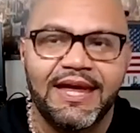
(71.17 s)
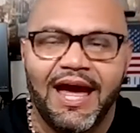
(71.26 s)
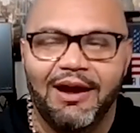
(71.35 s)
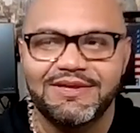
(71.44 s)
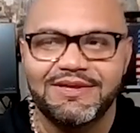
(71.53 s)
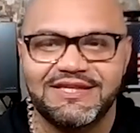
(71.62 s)
I
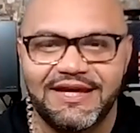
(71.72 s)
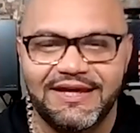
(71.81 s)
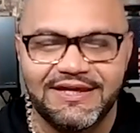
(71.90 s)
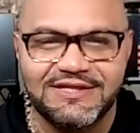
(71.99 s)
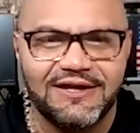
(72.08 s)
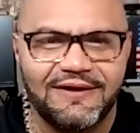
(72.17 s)
would say,
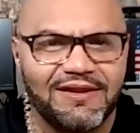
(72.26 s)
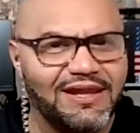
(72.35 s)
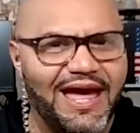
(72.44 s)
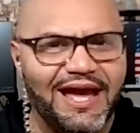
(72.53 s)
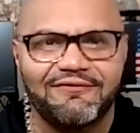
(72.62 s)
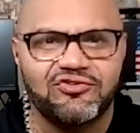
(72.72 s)
is the
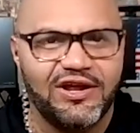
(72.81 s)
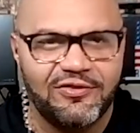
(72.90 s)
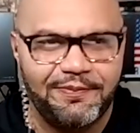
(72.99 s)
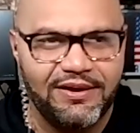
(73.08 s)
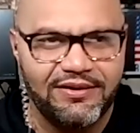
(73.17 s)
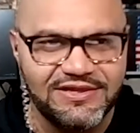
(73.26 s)
lack of
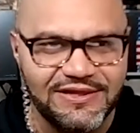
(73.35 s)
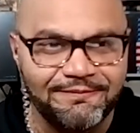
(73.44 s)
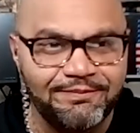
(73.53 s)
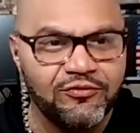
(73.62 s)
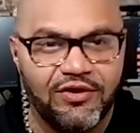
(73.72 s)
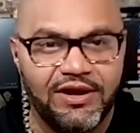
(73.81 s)
transparency.
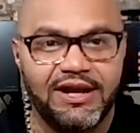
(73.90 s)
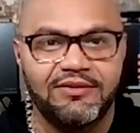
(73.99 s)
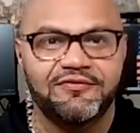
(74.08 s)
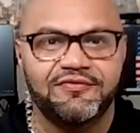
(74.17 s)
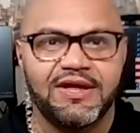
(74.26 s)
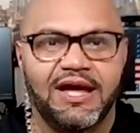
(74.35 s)
Right now,
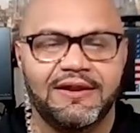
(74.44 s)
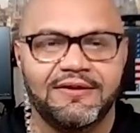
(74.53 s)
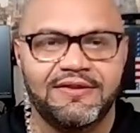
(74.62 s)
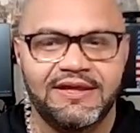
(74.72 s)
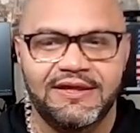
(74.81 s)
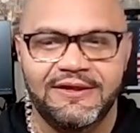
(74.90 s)
you've got
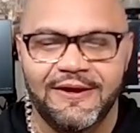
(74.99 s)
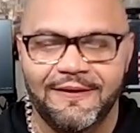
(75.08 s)
the